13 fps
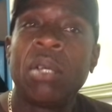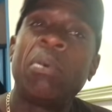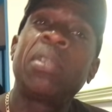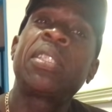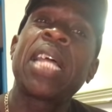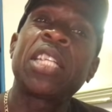
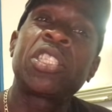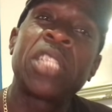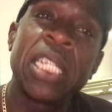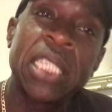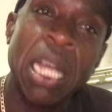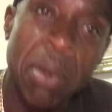Well, that
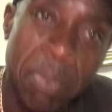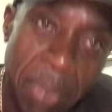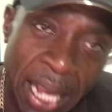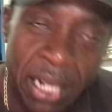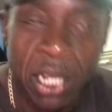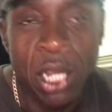shit is coming
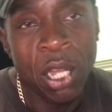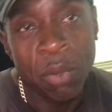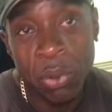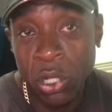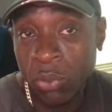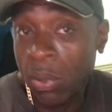back.
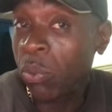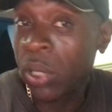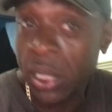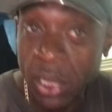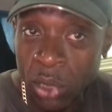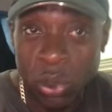Because remember
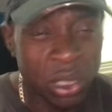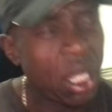when they said to us,